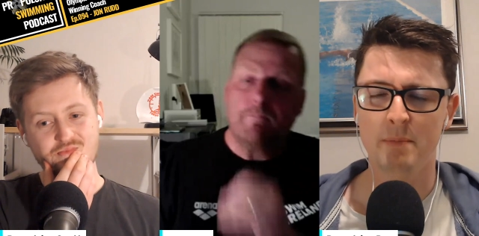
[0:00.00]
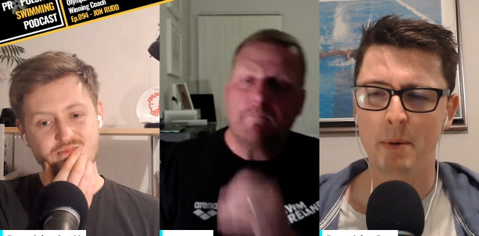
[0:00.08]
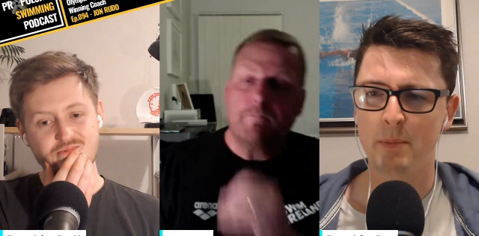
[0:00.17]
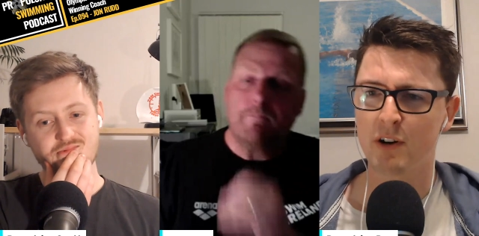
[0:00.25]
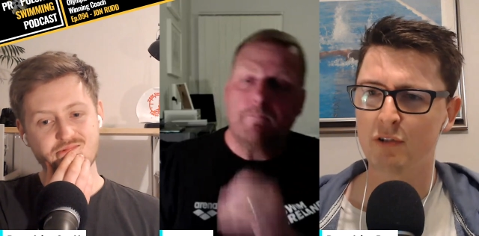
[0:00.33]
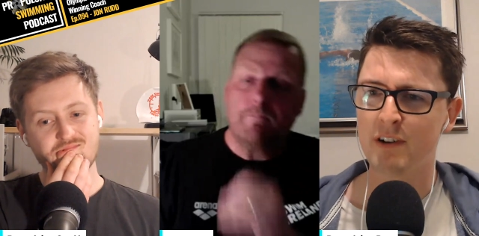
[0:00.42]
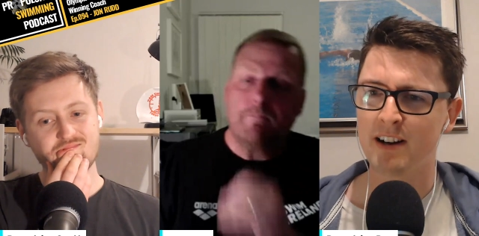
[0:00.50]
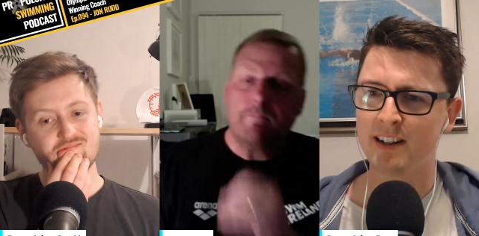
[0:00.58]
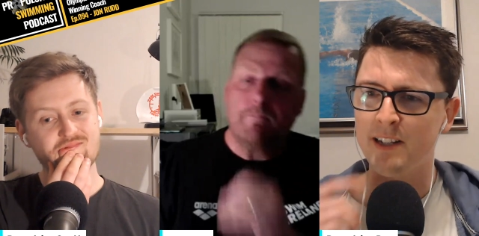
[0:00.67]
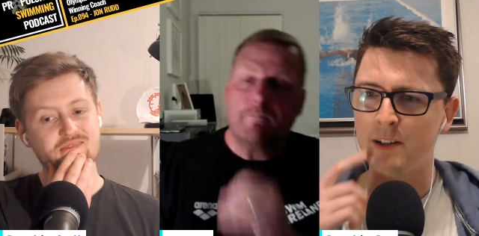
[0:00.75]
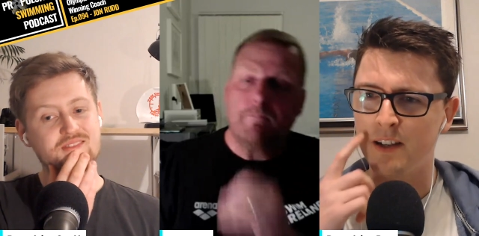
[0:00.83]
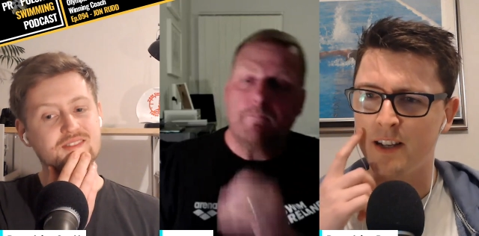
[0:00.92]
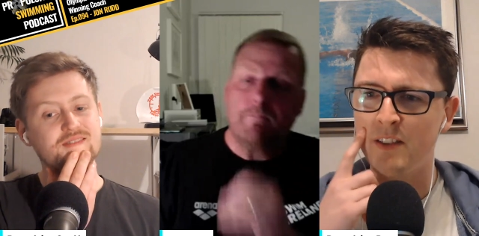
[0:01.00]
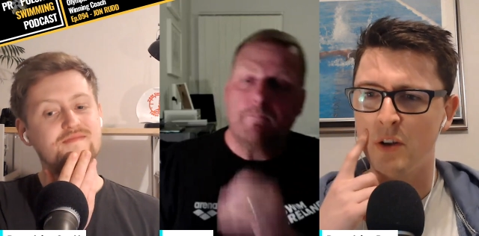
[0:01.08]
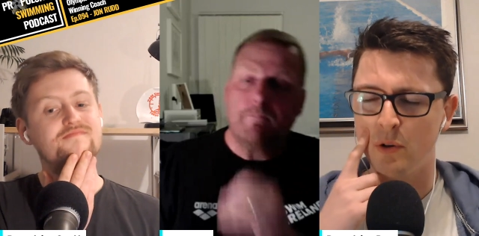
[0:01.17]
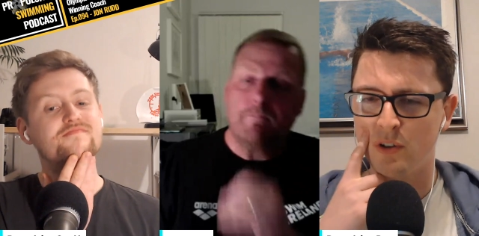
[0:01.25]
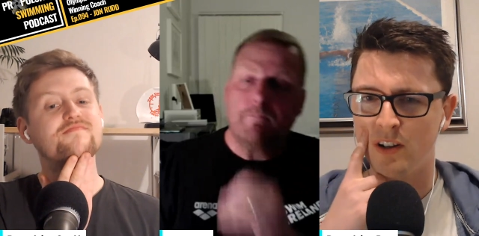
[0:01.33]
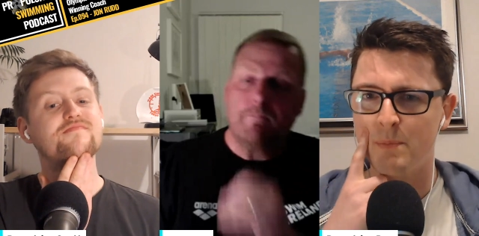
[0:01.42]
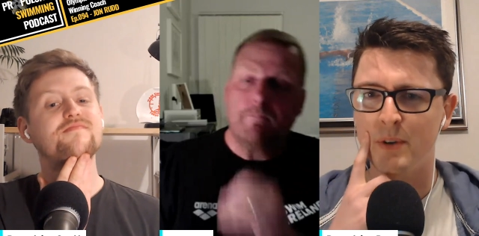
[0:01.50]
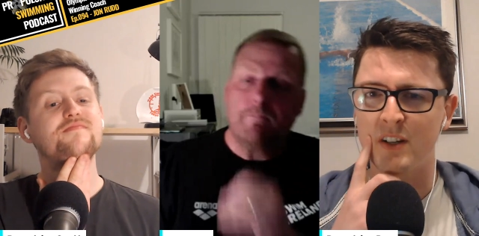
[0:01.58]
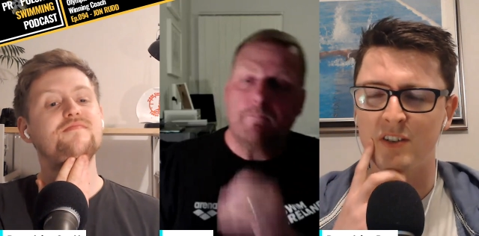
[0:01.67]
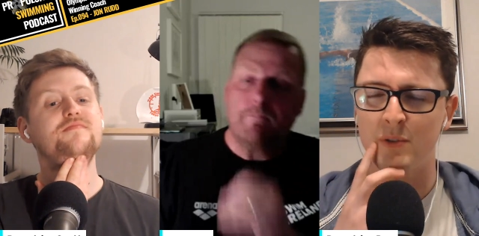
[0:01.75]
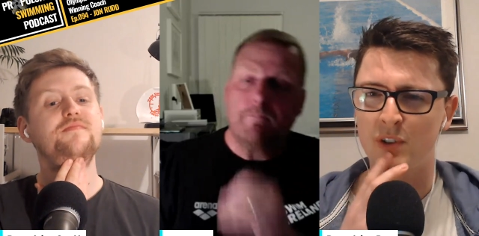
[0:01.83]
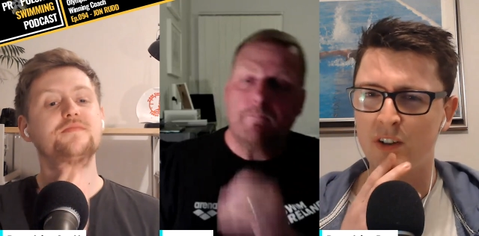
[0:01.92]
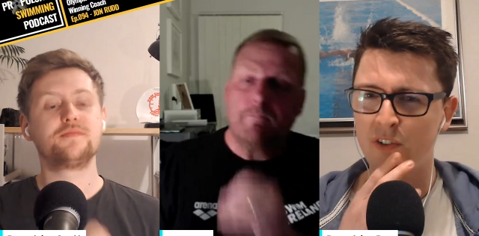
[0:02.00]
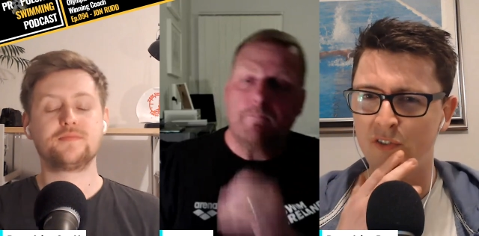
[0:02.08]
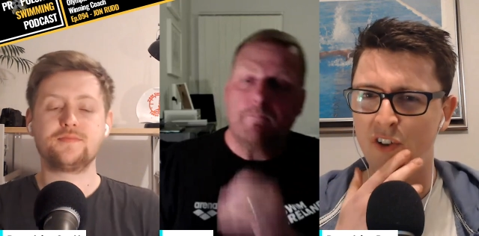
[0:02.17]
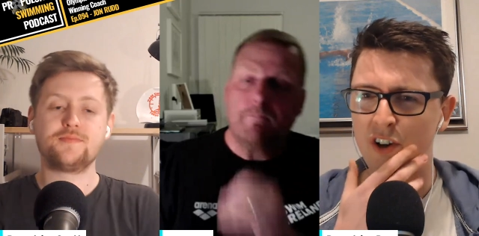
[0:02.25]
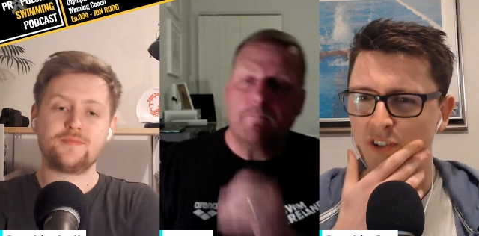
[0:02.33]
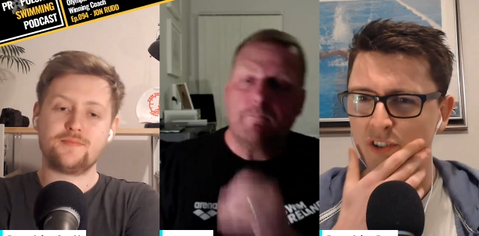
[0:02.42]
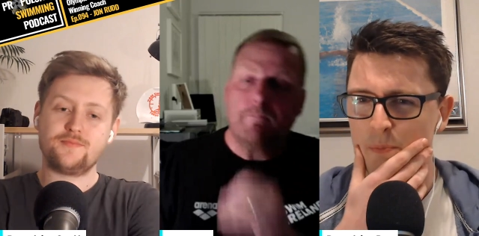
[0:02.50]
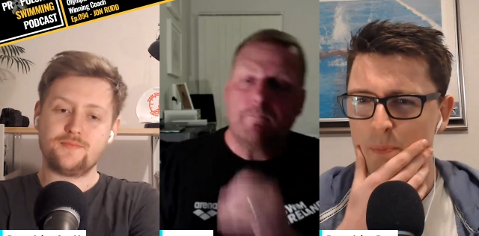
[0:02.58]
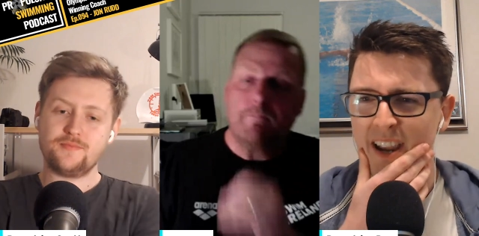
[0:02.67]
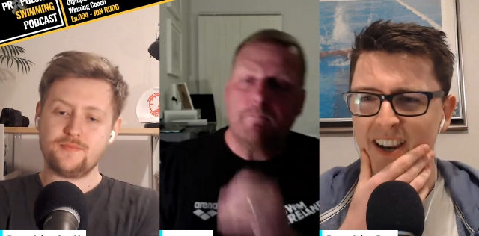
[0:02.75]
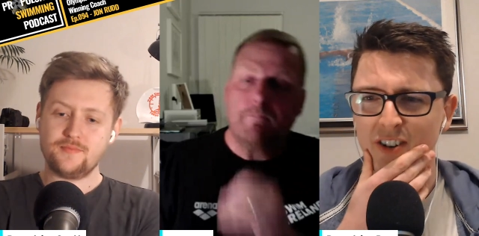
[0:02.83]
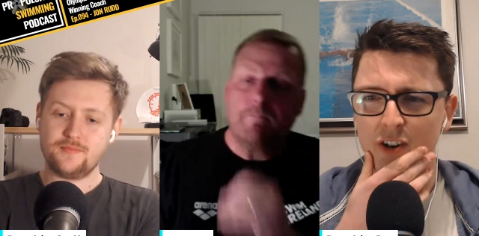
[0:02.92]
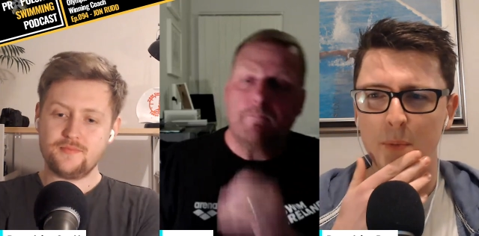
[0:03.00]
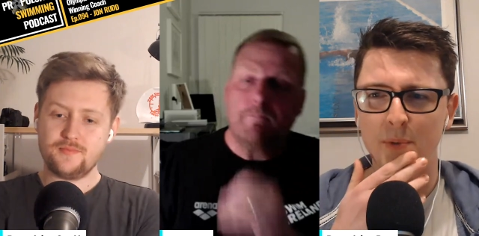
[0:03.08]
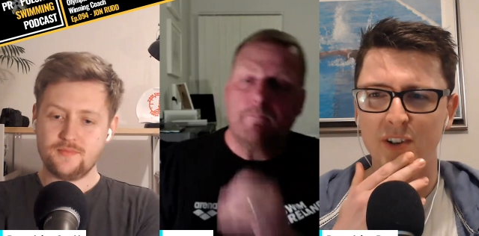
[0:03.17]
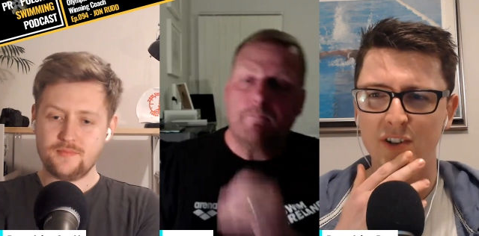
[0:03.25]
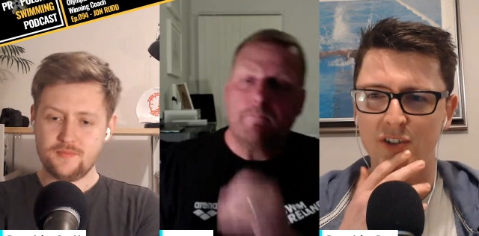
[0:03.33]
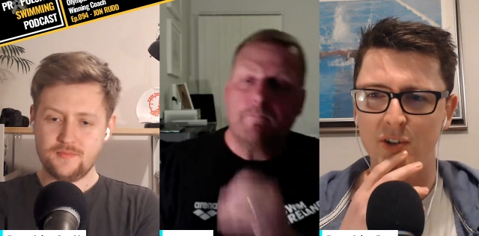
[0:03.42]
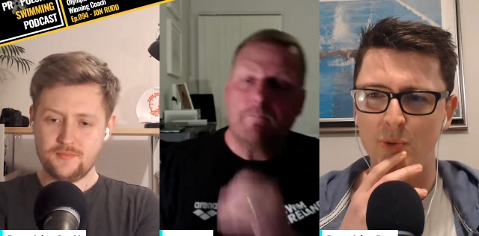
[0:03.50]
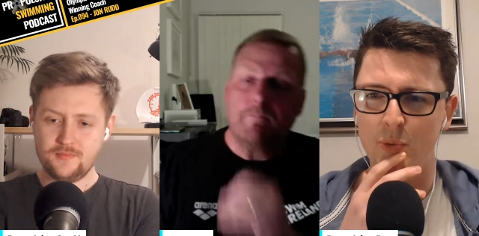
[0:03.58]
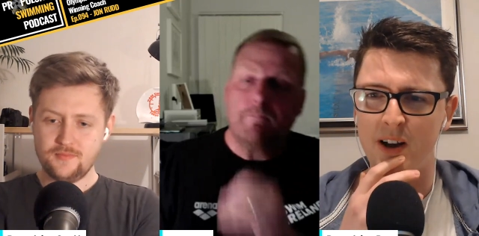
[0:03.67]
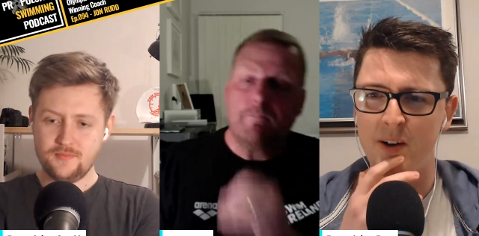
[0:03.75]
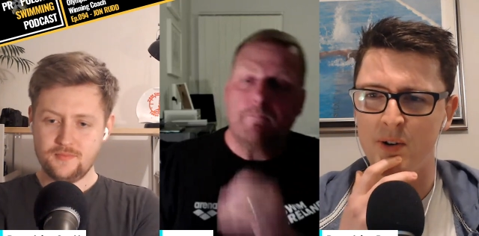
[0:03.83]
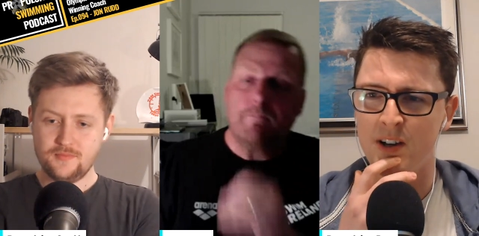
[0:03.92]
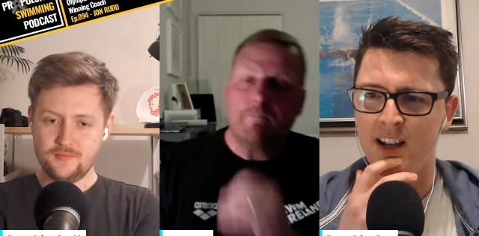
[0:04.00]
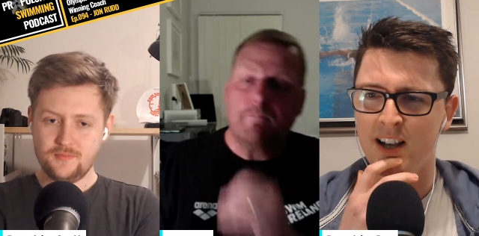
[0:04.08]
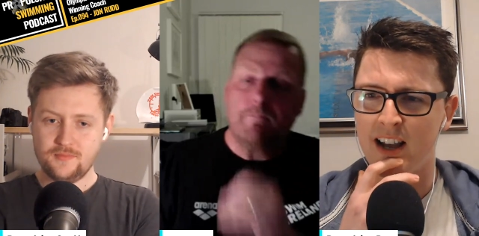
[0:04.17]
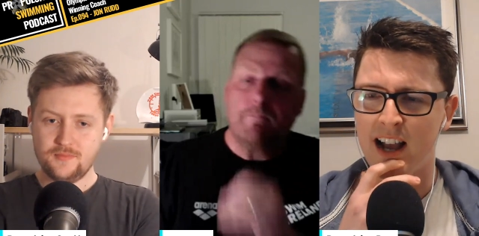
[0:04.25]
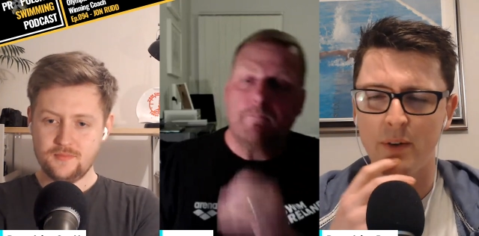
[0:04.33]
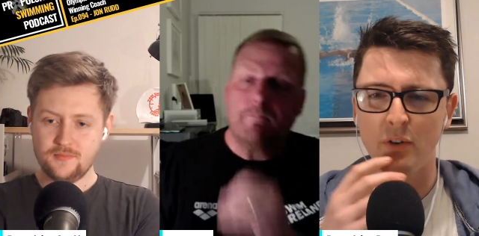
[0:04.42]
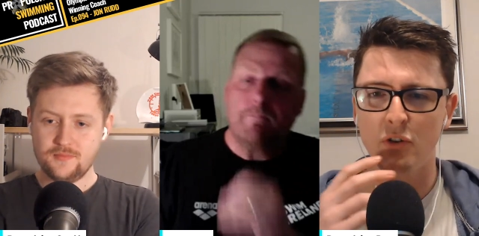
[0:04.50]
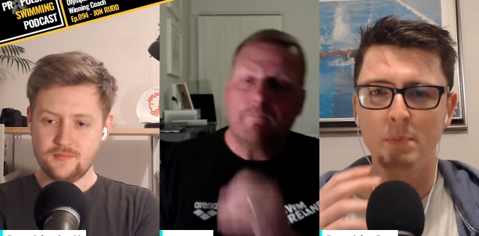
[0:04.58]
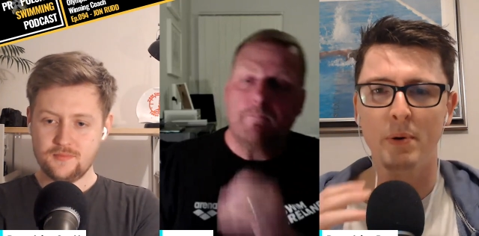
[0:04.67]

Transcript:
Speaker 1: remember correctly, in those Olympics, it was her first major competition as well. How did you